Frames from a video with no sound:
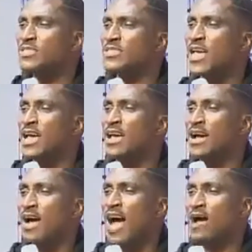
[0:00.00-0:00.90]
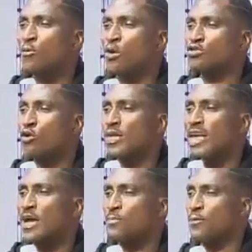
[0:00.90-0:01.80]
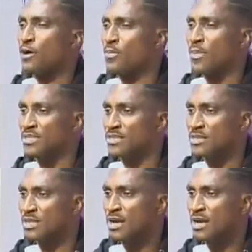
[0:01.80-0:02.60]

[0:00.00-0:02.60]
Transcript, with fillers: say I was under employment.